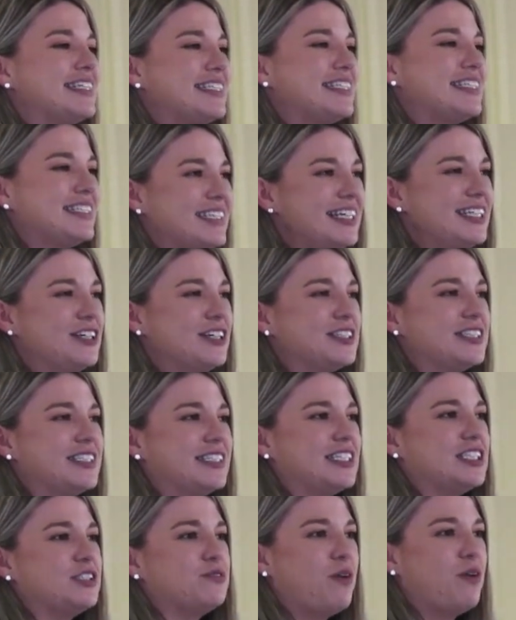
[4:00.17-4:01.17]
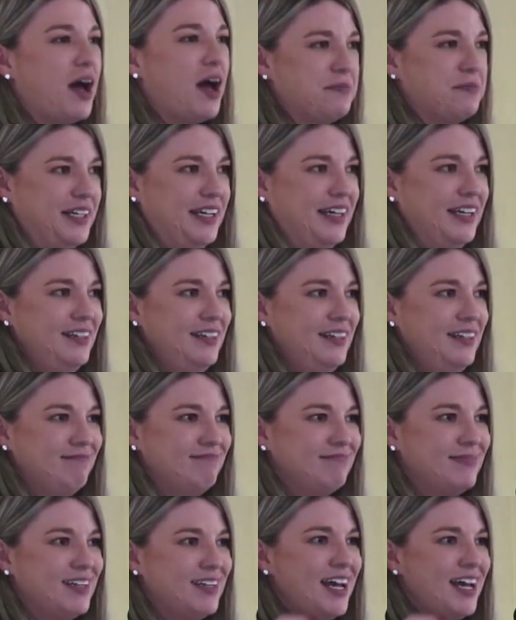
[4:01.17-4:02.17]
signal's disrupted,
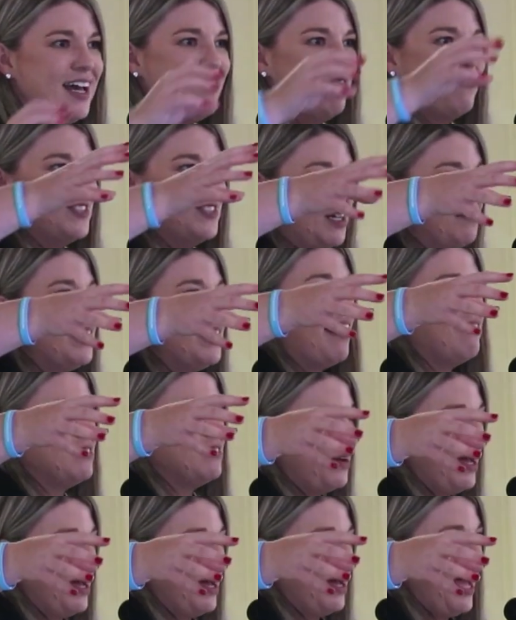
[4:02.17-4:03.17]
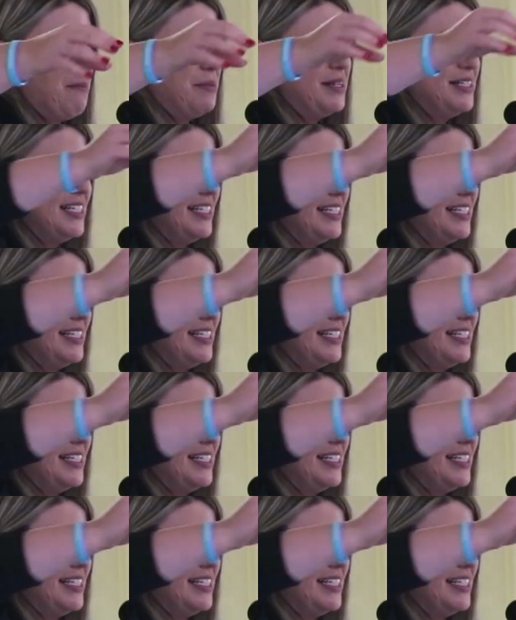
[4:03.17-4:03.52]
sometimes what happens is